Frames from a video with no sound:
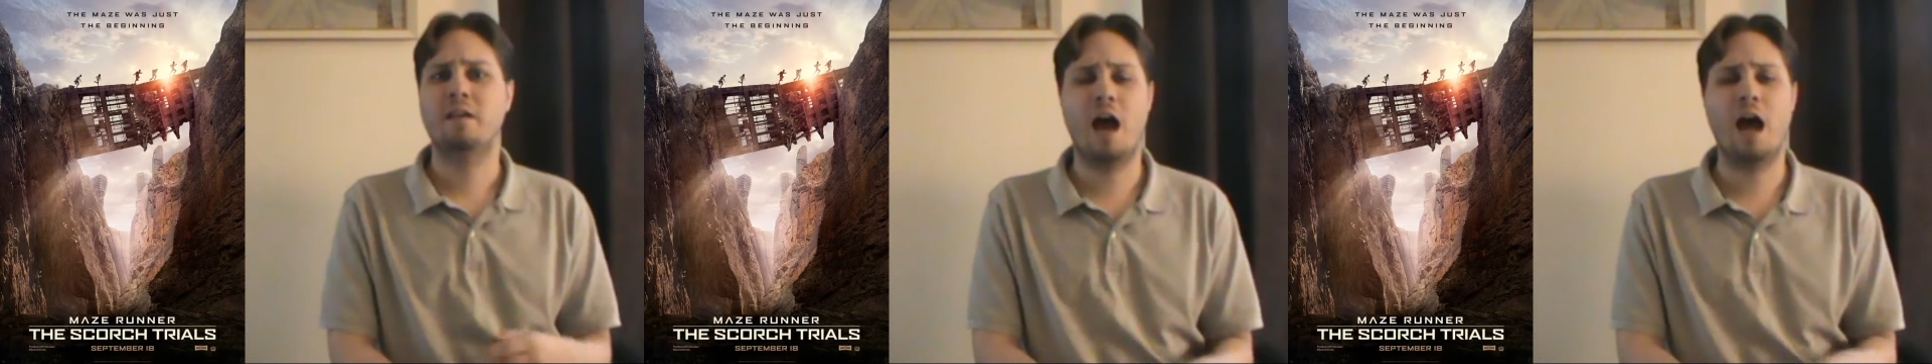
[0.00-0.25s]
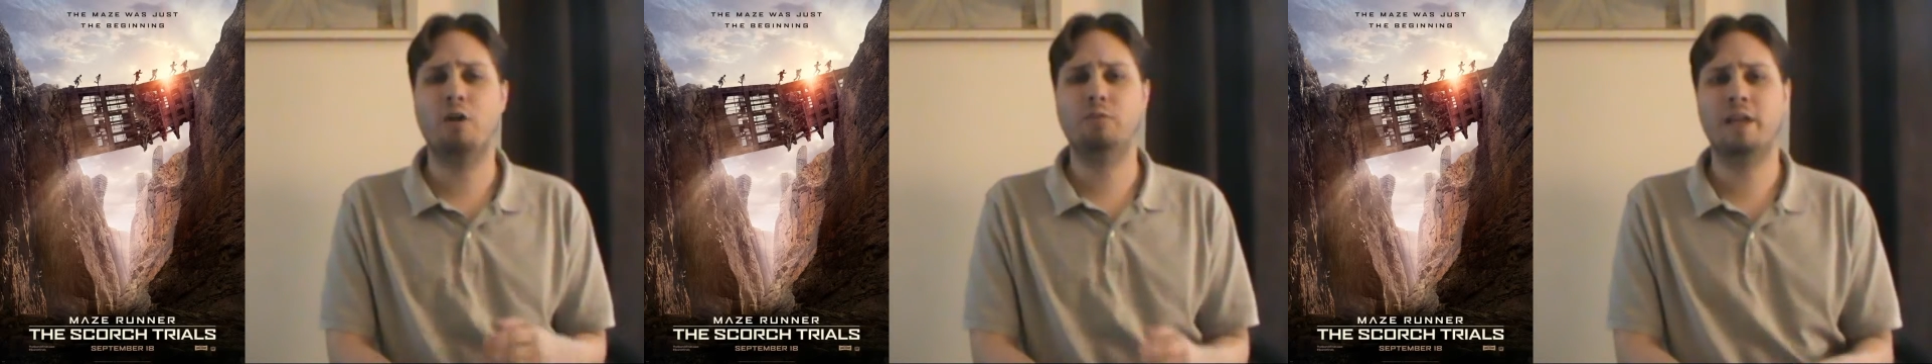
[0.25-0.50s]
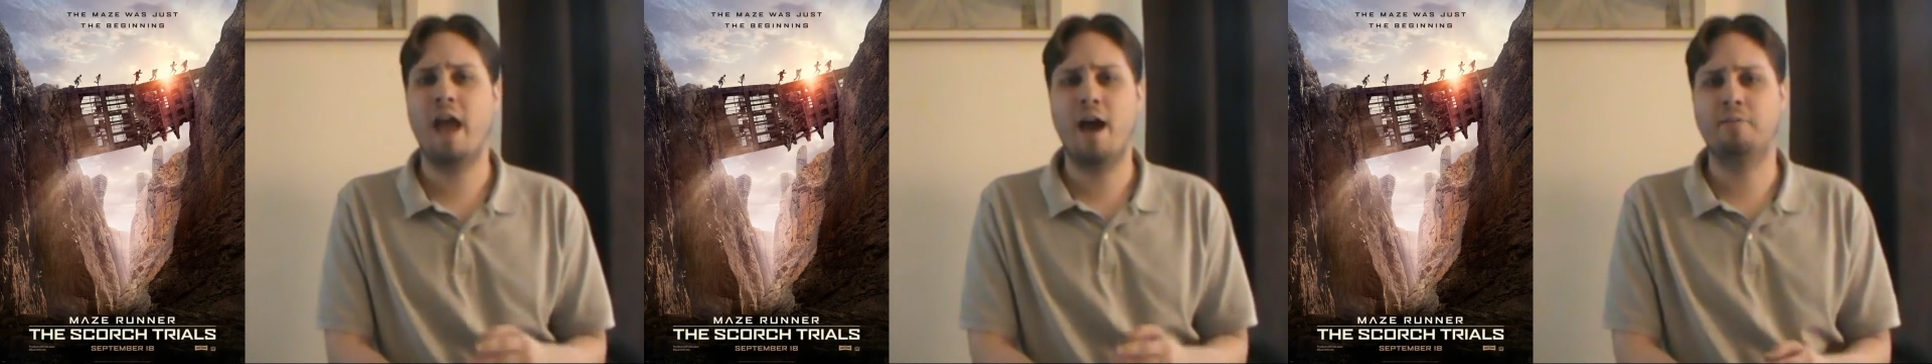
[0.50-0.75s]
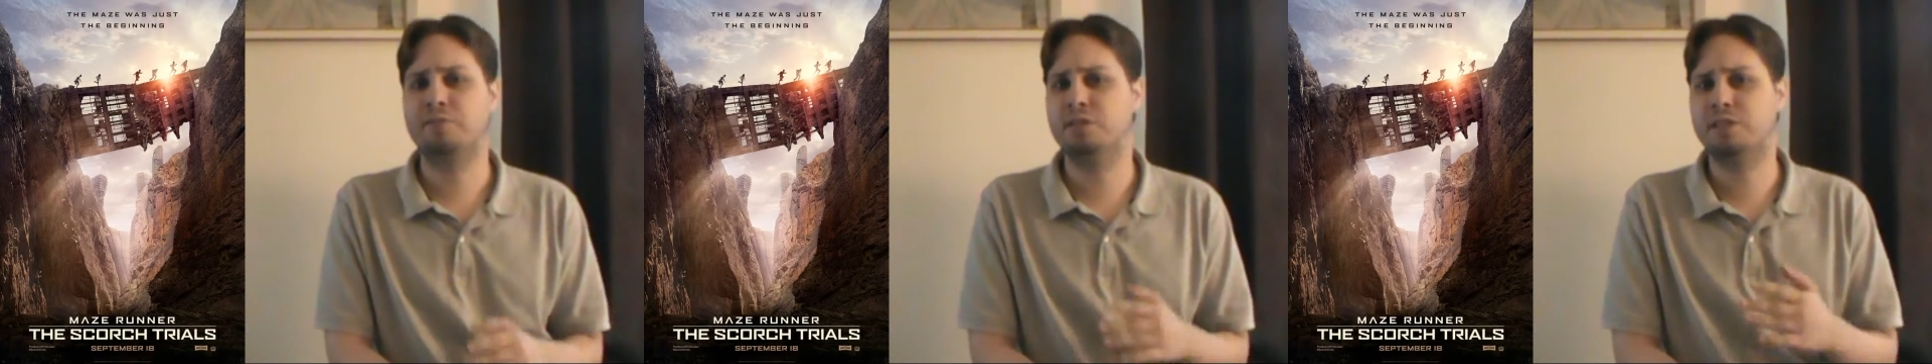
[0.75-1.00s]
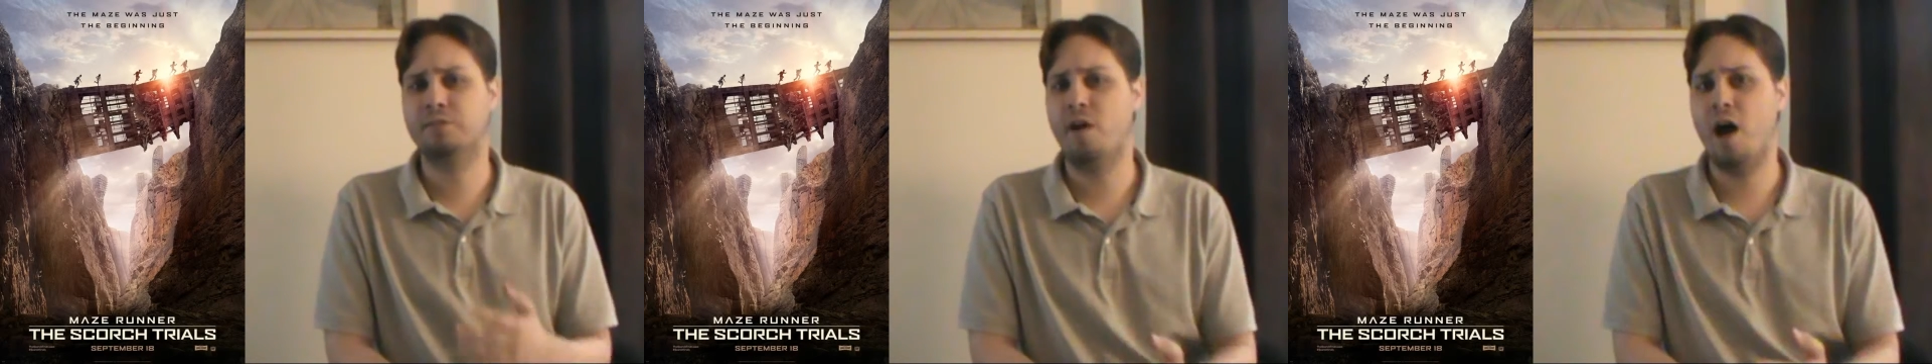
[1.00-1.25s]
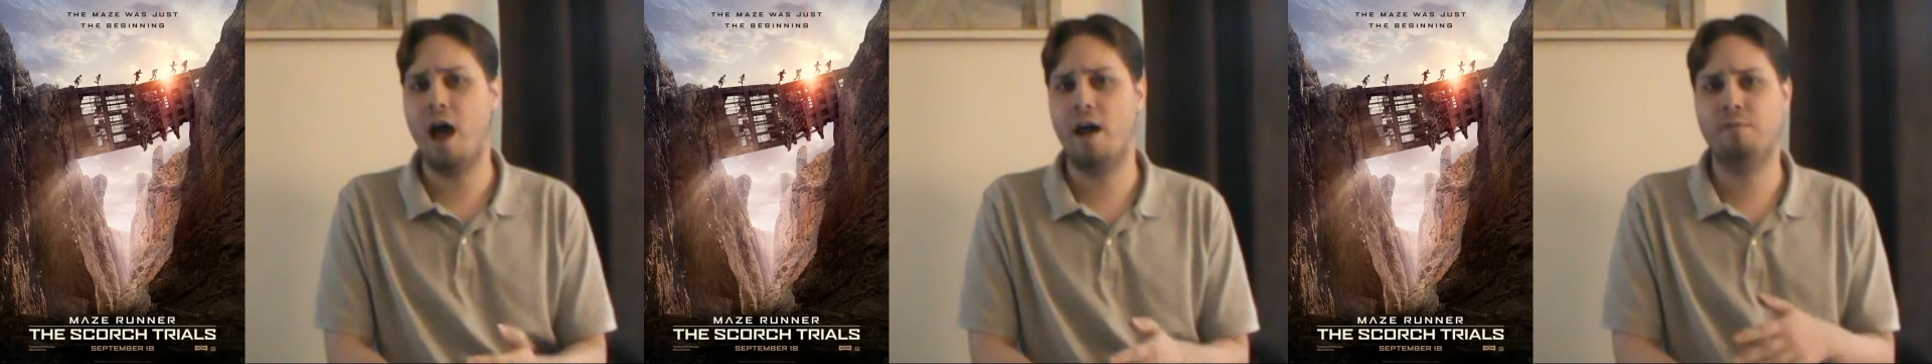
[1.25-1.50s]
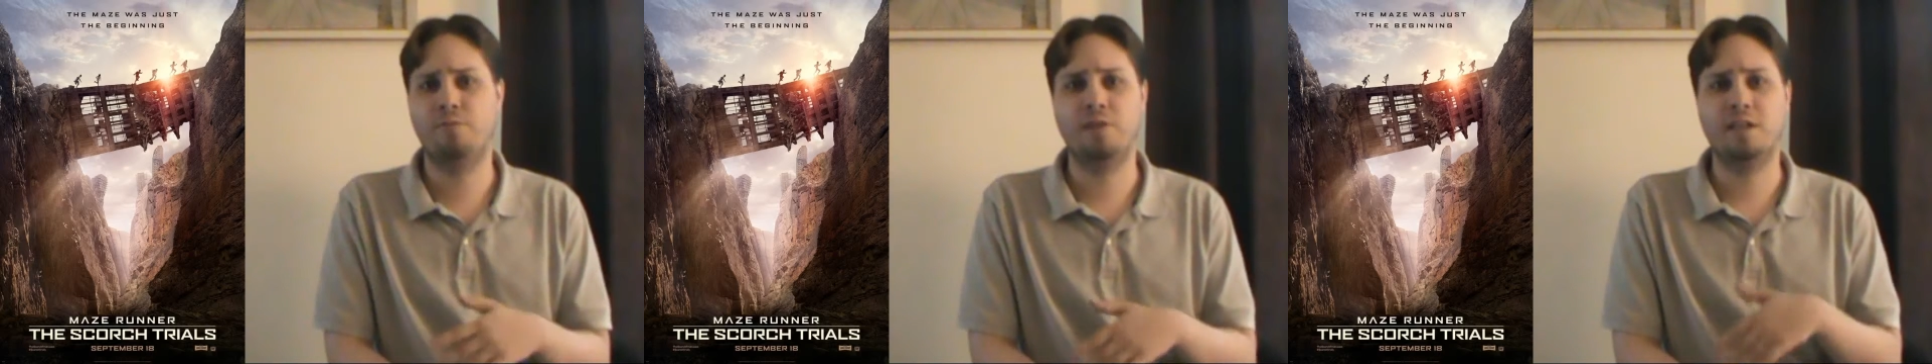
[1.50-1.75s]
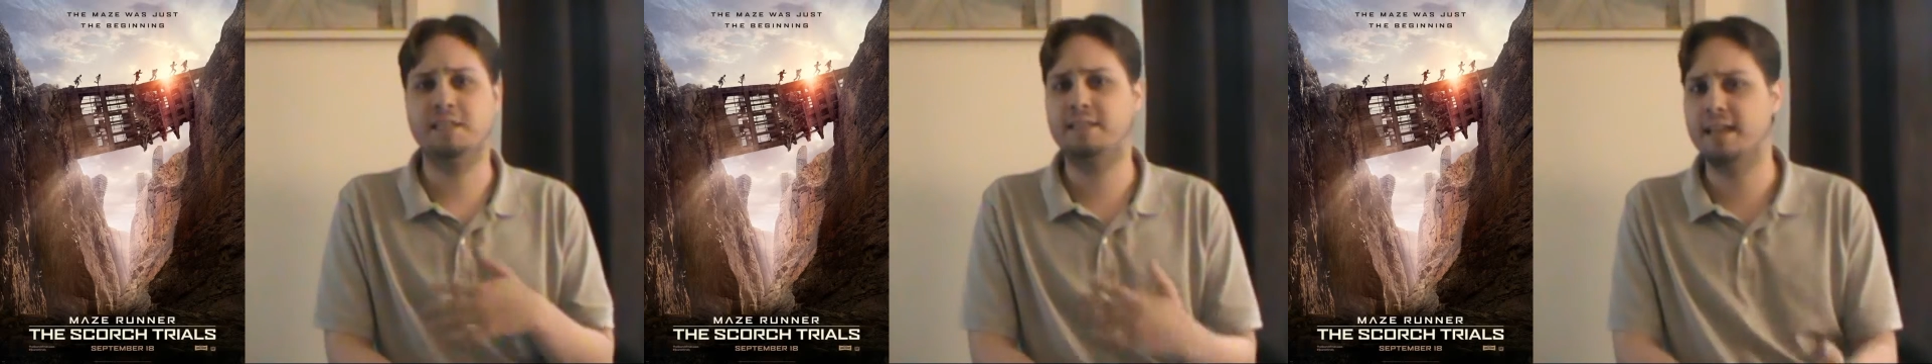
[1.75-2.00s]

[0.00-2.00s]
not only have to survive the